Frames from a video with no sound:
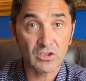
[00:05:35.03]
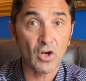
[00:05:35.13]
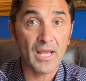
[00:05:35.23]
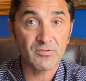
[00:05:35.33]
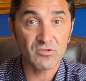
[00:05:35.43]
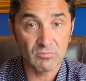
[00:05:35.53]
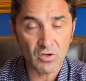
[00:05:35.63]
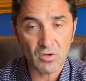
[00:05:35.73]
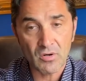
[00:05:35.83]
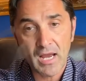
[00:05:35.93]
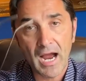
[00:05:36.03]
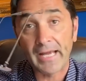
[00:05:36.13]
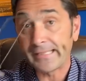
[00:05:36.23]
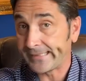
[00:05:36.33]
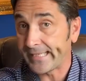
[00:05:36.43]
would collapse tomorrow,
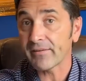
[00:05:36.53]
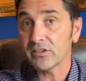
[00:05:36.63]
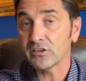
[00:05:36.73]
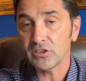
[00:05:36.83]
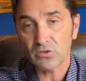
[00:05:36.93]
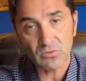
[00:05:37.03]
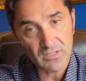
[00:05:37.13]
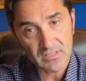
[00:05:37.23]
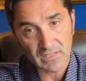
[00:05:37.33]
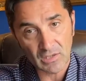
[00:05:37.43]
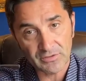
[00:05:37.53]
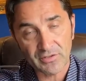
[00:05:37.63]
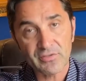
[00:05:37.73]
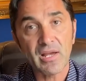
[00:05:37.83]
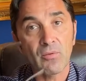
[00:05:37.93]
I guarantee you
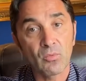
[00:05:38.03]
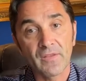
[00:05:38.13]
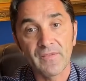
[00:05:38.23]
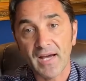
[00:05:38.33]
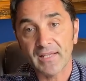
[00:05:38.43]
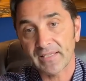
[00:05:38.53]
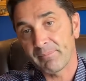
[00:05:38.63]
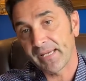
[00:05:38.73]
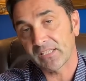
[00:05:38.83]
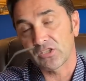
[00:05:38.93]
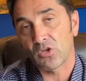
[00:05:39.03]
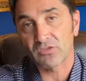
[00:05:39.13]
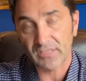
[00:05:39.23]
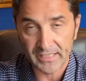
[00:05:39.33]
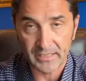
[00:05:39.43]
Saudi Arabia will not make
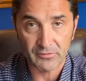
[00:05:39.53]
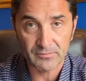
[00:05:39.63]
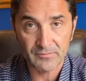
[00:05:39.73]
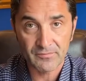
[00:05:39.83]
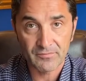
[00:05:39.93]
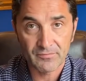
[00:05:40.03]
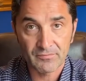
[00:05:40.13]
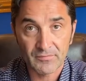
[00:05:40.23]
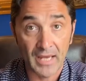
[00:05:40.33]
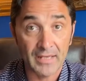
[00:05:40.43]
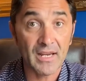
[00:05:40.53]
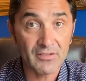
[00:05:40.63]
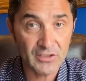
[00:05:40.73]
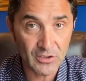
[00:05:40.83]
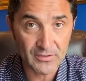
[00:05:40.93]
those claims. I
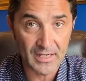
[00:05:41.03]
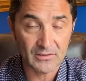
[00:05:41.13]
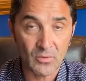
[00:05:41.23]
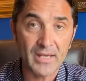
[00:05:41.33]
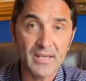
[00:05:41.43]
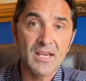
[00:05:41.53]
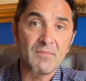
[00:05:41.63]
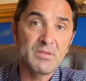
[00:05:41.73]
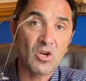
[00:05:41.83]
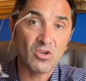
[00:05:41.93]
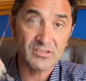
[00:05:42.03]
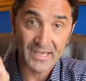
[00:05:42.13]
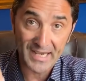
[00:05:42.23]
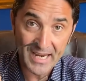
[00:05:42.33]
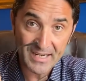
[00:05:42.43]
guarantee you that. Why? Because
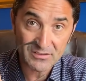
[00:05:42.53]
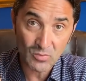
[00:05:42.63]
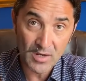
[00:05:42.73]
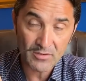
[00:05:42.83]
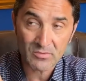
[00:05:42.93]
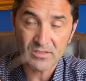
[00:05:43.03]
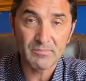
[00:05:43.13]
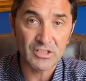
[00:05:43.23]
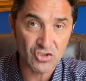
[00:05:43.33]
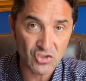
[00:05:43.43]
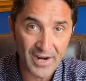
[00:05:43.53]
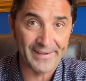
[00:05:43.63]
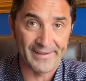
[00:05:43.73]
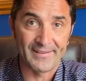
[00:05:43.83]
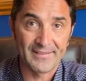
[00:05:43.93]
the next one will be
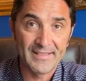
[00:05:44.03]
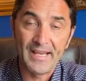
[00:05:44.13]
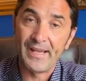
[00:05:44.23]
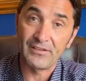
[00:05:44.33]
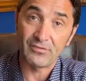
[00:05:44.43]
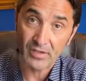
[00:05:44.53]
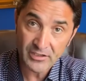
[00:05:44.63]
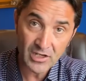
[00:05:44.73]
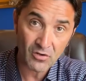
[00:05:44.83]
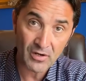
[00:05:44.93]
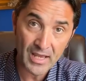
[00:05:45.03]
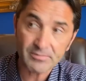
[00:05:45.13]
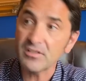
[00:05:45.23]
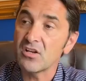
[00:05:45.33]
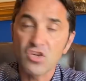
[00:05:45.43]
China. And if Russia
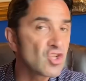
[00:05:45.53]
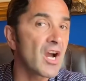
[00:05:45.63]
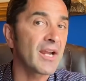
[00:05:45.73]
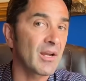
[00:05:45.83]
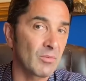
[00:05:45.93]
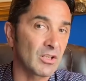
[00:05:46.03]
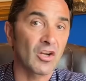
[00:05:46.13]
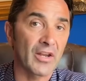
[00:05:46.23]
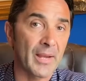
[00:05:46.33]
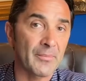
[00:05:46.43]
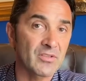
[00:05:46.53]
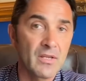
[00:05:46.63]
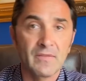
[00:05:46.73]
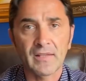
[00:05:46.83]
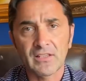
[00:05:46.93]
collapsed, China will collapse.
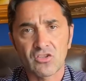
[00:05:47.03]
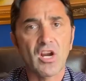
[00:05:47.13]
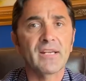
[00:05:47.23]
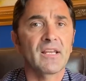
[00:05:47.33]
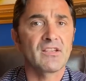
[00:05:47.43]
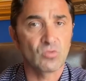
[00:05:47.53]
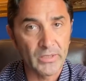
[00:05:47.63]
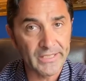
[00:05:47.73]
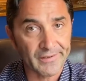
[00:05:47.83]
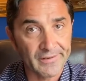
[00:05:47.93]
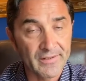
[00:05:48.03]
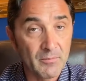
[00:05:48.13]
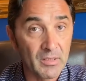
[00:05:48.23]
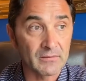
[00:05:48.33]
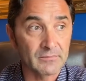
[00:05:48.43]
Not that China is weaker,
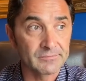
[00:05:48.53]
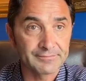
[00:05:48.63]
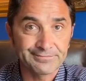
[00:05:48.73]
but